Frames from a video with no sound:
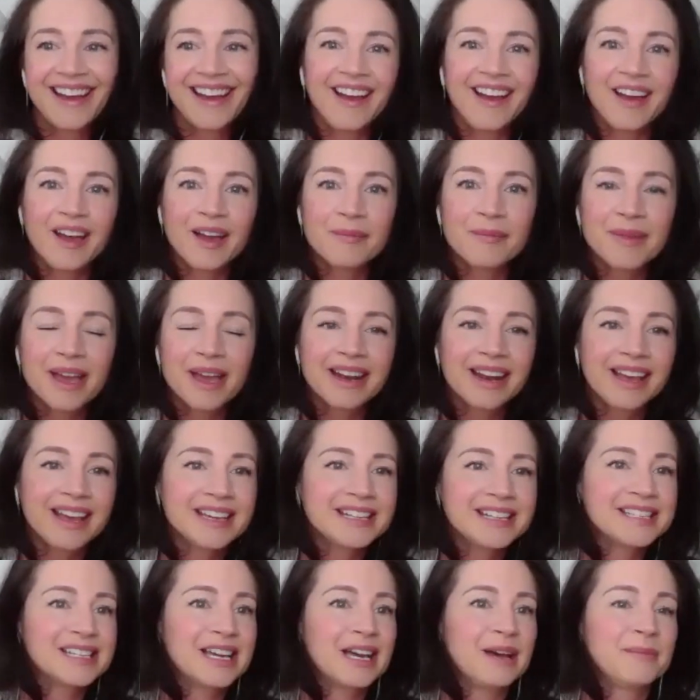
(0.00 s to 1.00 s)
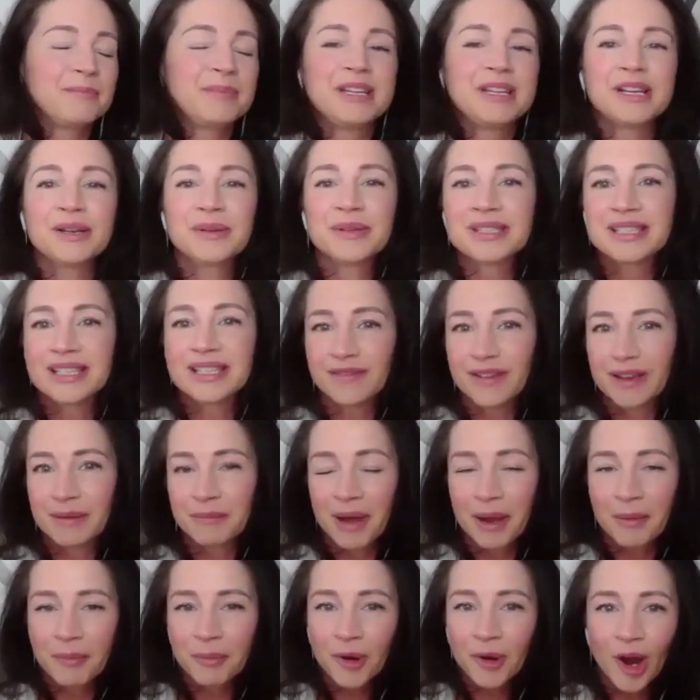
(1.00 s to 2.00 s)
And I ended up, you know,
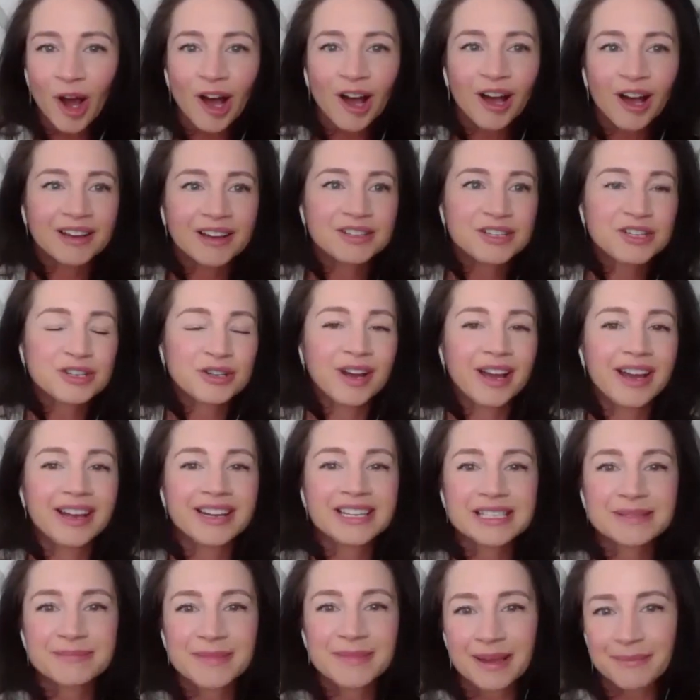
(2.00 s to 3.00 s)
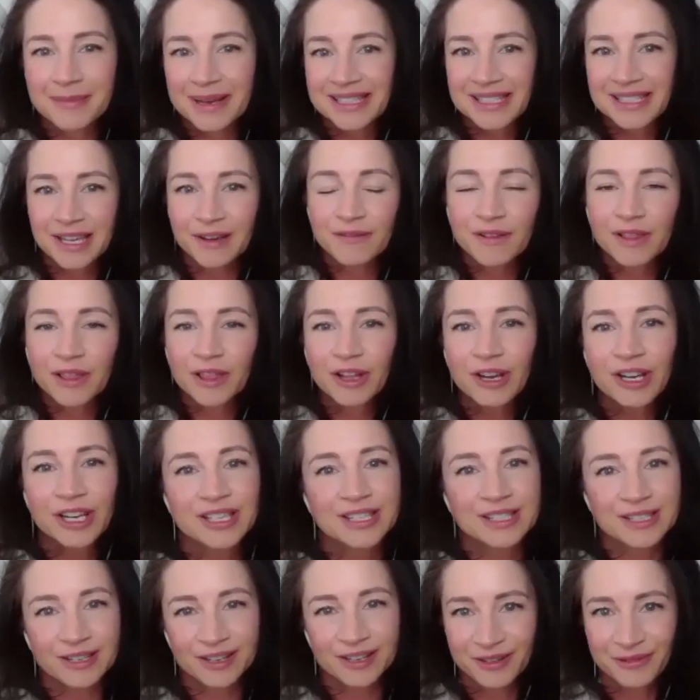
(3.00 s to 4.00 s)
stuffing my bra and trying to make myself look
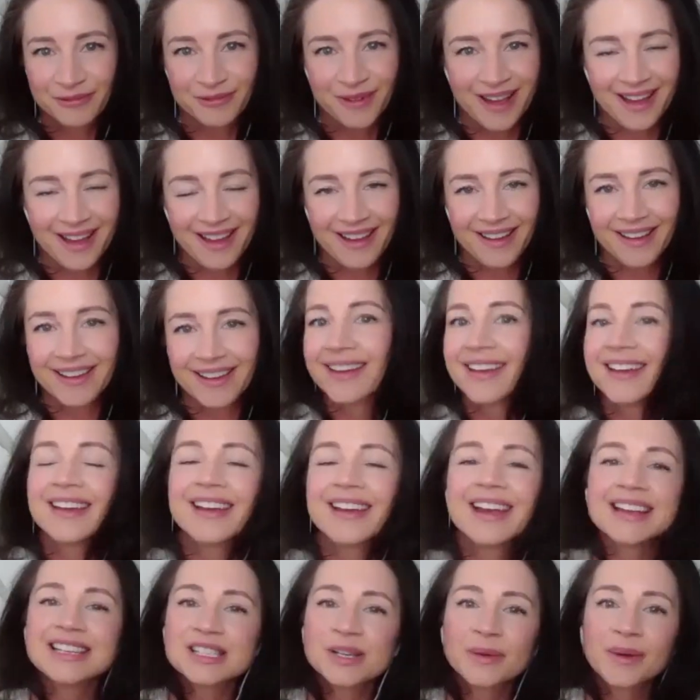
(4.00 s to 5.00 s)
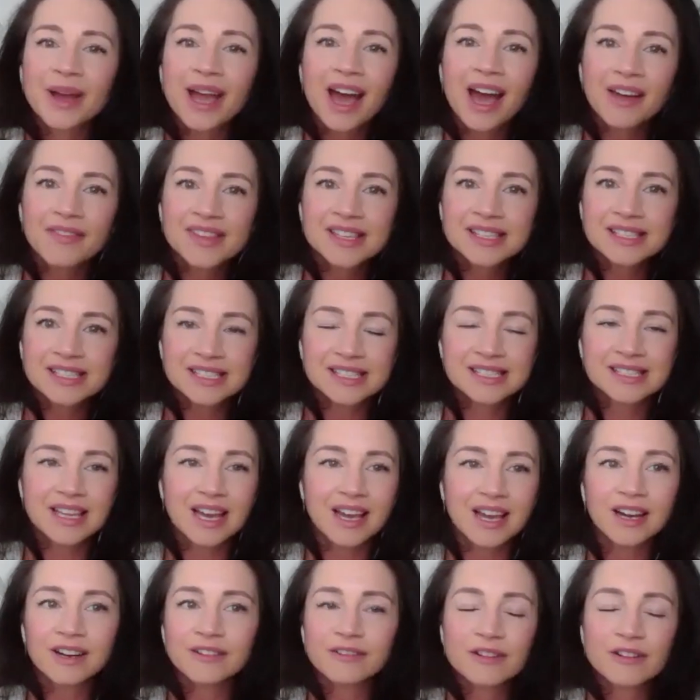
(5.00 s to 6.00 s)
a certain way. And so I had this
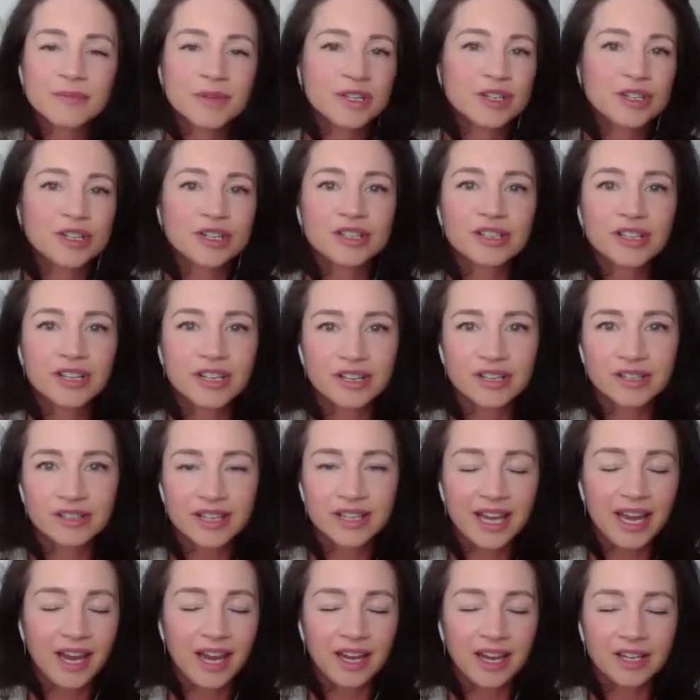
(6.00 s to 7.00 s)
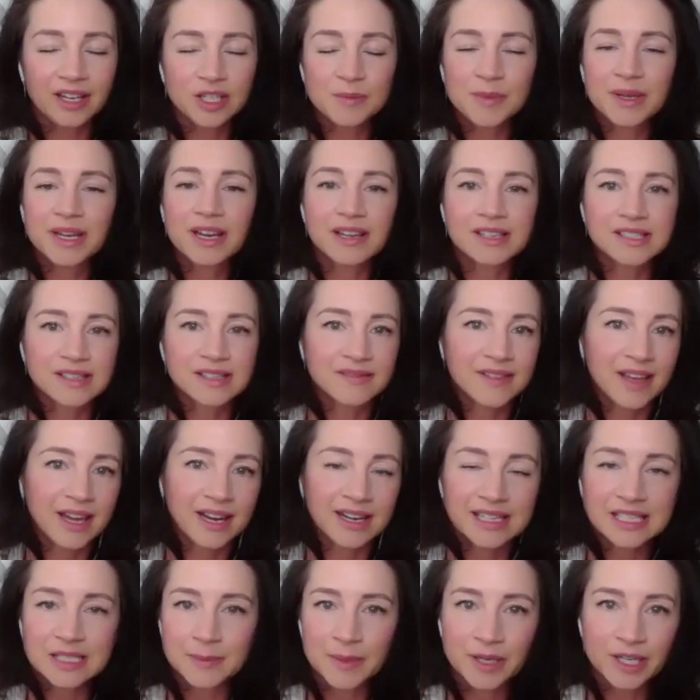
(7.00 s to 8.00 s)
desire from an early, early age because of
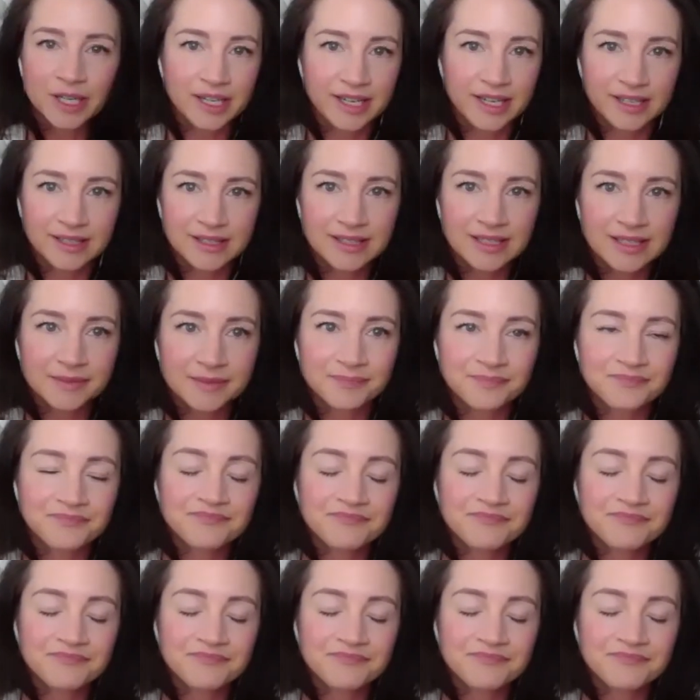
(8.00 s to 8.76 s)
that experience.